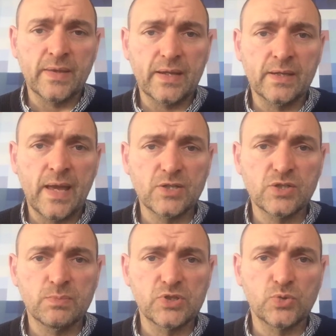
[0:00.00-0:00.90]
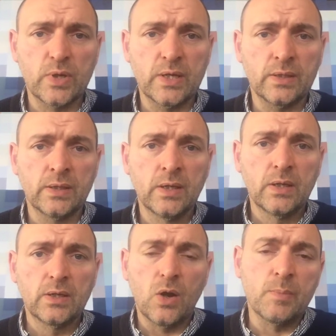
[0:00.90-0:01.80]
that connection between
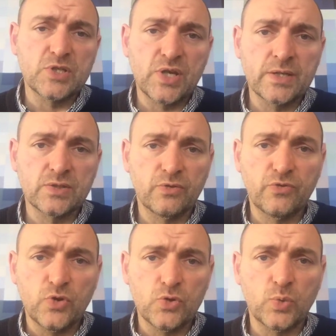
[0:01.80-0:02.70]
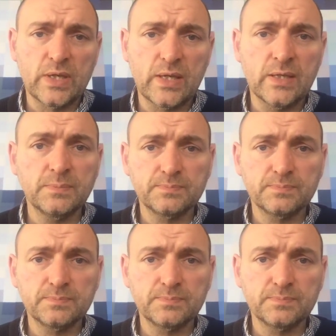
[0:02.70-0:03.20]
climate change and the food we eat,